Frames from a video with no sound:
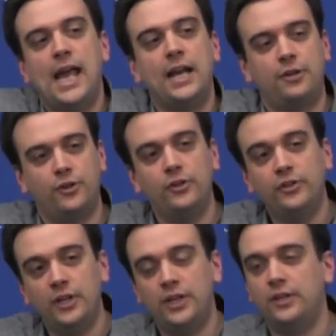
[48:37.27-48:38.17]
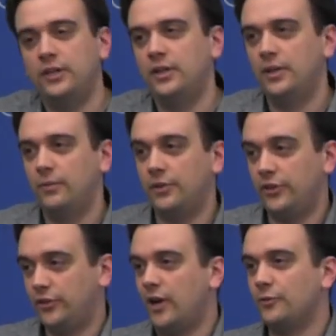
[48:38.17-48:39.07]
And it turns it in, with
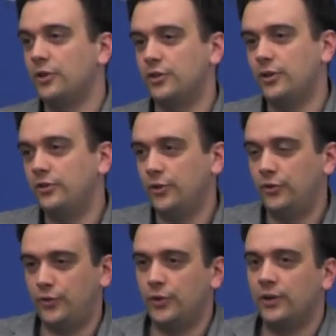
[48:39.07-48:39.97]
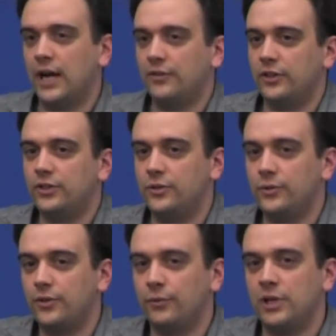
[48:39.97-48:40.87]
the software, it turns those photographs
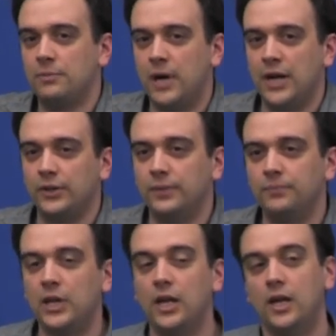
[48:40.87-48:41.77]
into a 3D model.